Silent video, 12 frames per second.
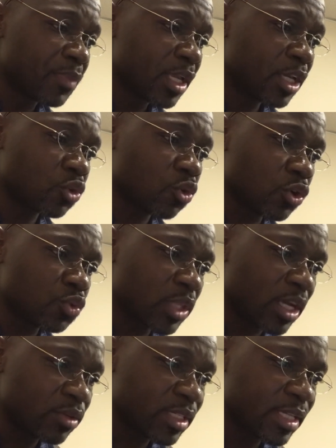It goes
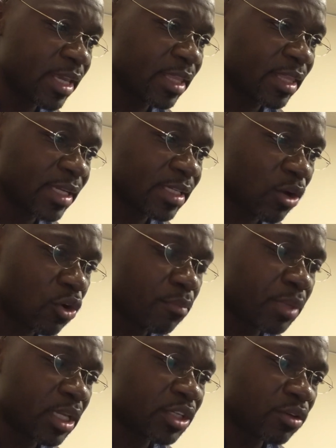without saying that a
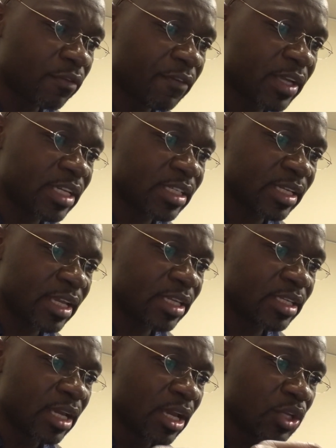combination of factors
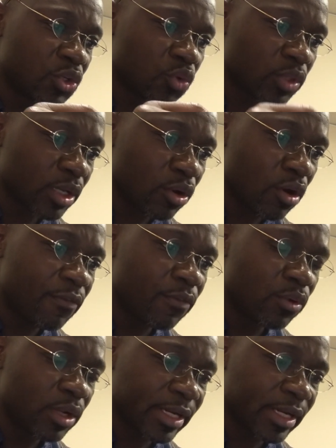led to the lawful,